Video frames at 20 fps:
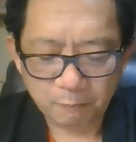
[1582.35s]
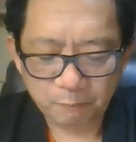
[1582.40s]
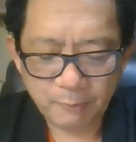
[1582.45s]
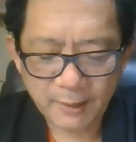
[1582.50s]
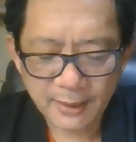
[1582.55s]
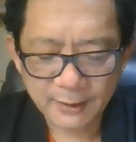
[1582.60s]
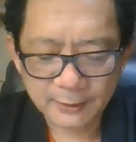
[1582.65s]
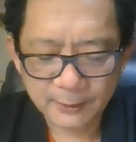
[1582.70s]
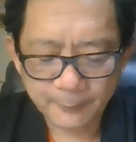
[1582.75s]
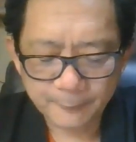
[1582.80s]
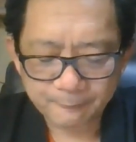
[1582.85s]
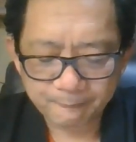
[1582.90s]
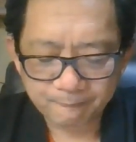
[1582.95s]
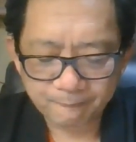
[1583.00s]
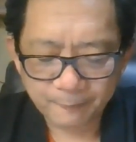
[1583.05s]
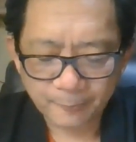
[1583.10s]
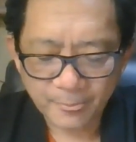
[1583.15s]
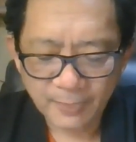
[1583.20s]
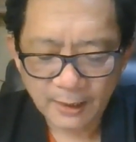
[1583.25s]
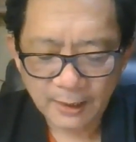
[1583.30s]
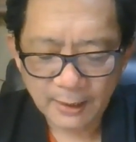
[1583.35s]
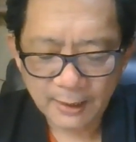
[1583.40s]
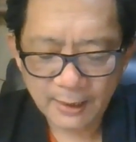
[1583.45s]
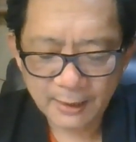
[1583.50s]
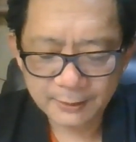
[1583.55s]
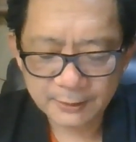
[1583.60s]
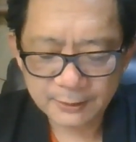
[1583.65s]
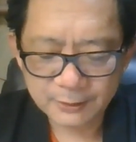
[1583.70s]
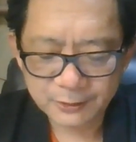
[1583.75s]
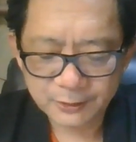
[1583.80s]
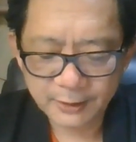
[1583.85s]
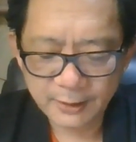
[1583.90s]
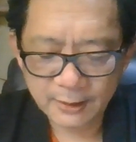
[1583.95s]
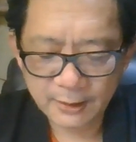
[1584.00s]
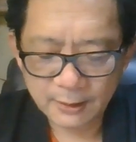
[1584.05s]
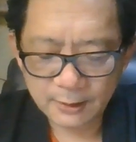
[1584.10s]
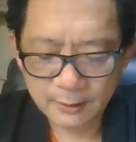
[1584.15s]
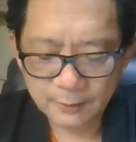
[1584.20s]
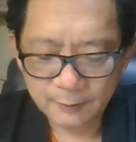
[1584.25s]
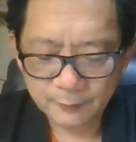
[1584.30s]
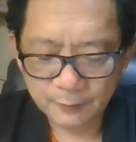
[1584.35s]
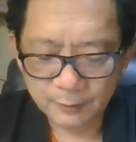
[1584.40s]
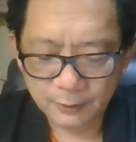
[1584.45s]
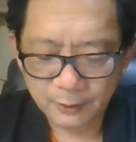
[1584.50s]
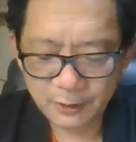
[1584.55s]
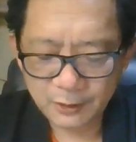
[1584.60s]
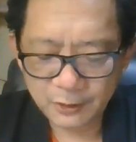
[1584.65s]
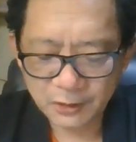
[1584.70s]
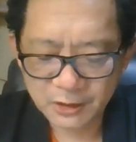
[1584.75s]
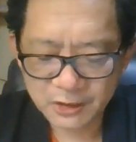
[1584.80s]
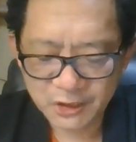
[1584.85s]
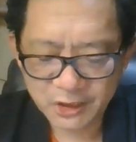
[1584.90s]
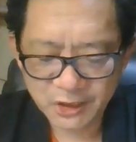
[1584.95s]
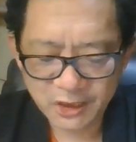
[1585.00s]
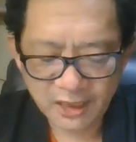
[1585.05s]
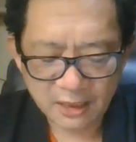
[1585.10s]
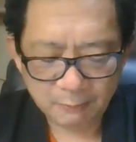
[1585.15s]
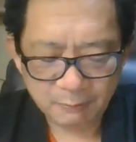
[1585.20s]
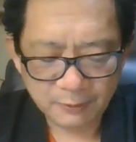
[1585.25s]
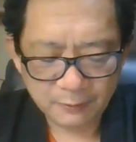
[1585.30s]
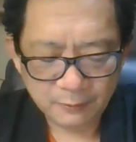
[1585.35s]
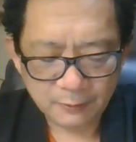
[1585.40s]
but under their leadership,